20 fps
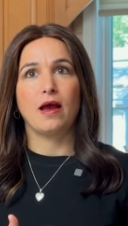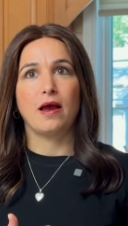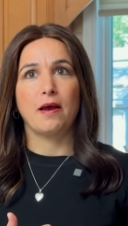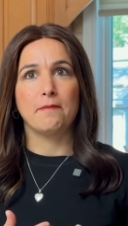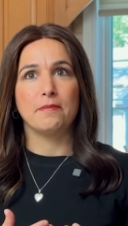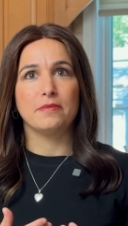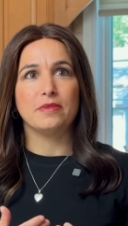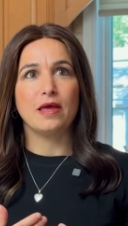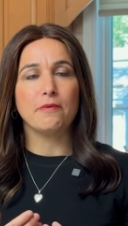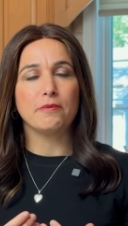
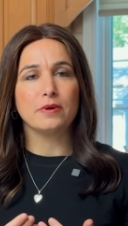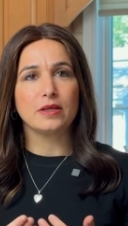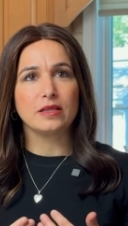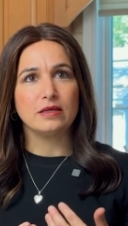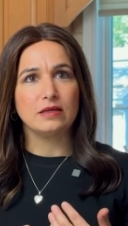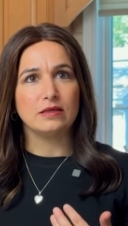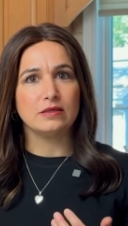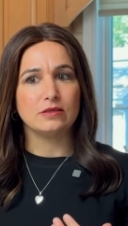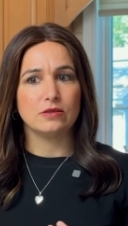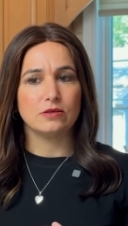um, that
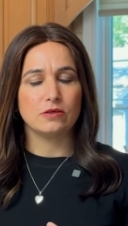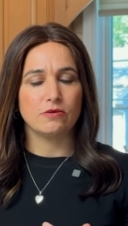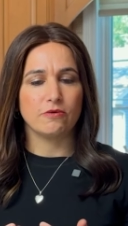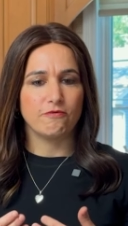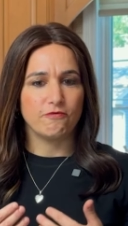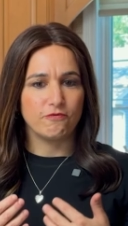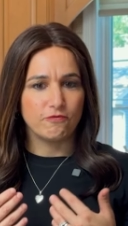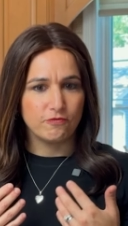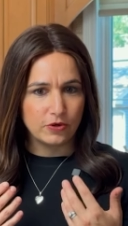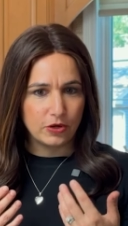really,
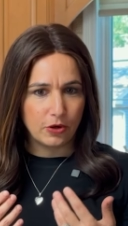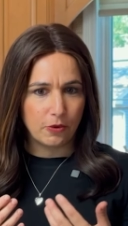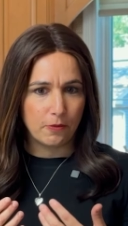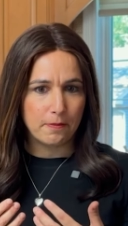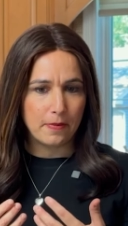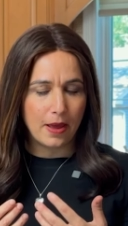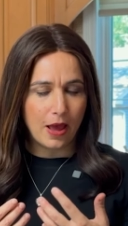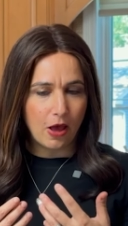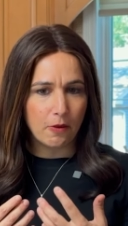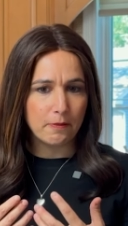you know,
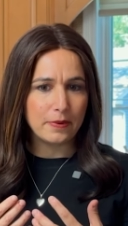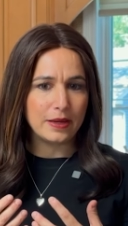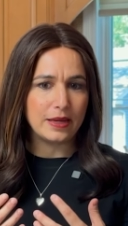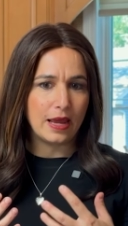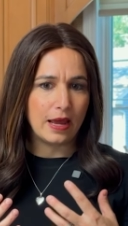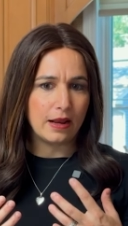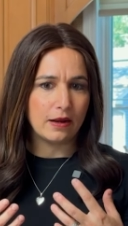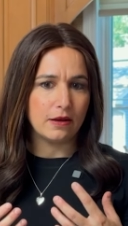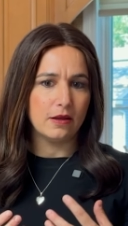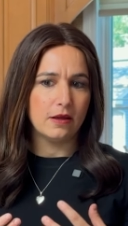helped me
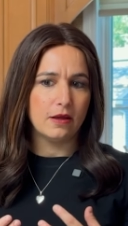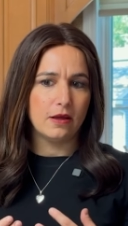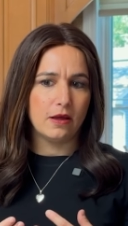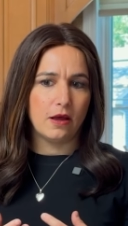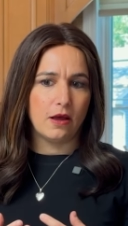get